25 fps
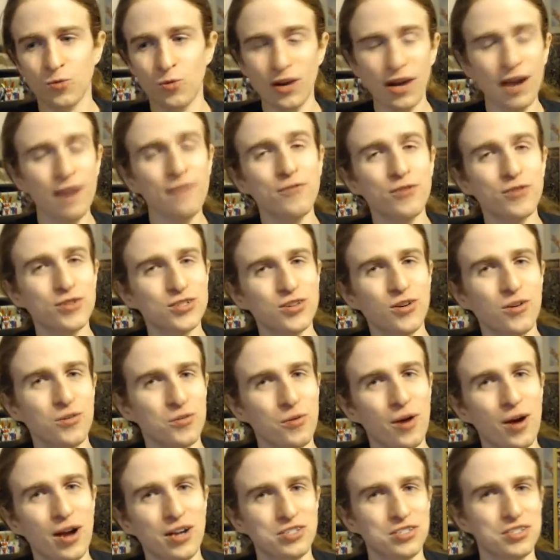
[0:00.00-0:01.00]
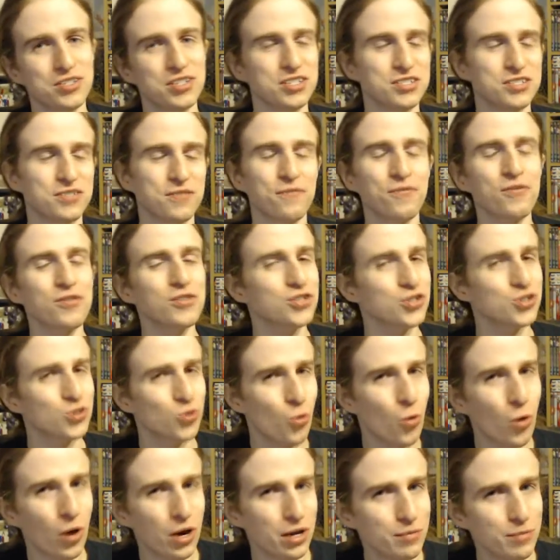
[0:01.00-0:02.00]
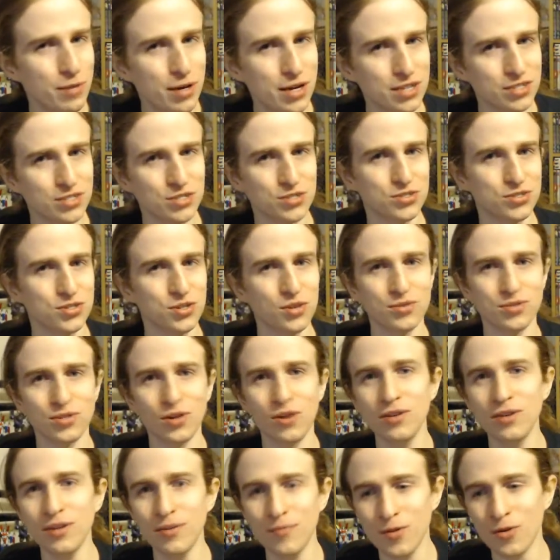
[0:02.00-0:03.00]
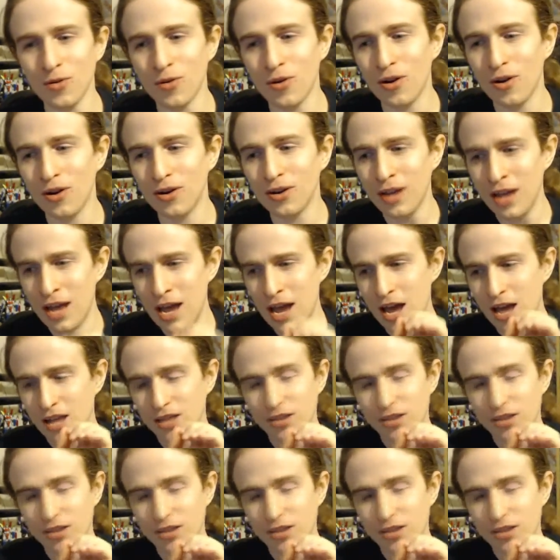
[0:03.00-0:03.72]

When I first started watching this, the first 20 minutes or so, don't get me wrong,